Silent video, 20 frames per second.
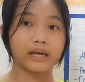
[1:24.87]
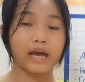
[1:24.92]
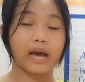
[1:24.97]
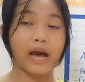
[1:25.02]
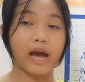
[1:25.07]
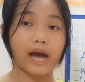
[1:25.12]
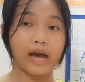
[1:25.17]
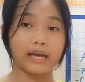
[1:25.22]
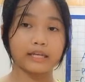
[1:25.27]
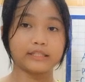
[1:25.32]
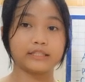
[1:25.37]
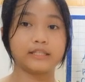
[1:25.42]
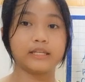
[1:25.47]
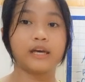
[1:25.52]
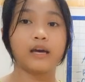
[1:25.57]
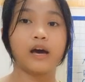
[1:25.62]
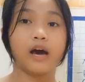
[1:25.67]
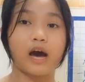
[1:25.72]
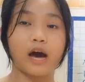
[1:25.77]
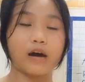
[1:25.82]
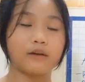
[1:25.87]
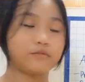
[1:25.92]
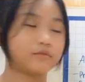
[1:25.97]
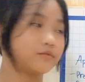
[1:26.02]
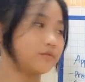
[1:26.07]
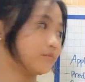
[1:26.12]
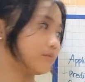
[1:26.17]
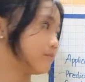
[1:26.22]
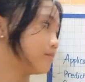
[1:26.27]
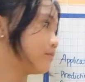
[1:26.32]
kind of
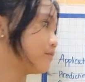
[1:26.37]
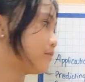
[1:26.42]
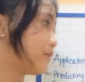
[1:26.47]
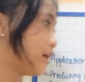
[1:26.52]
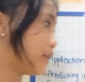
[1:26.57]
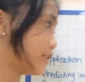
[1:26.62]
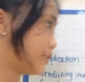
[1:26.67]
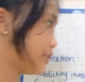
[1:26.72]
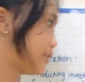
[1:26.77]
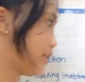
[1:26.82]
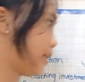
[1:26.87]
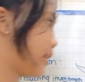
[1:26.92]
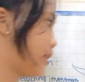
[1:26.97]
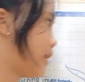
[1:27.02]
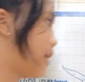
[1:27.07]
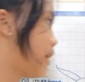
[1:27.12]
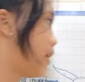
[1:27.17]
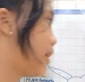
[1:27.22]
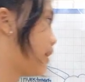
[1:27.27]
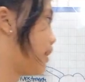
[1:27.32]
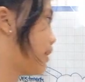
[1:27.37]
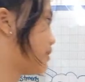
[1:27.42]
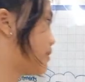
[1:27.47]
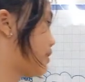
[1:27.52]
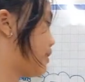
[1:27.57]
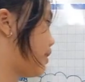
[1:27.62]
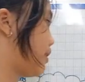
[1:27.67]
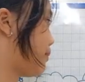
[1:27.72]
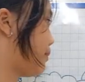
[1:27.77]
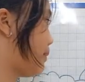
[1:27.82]
function. Is
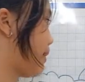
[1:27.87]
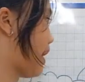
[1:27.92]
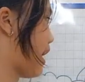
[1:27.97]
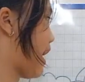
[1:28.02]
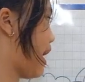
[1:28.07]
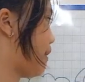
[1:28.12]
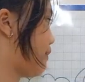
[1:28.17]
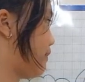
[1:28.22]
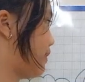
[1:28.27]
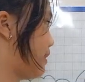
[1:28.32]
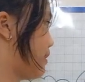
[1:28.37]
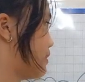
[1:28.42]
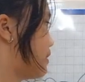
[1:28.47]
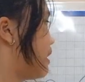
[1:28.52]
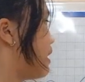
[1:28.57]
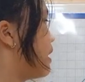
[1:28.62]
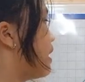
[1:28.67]
here we have is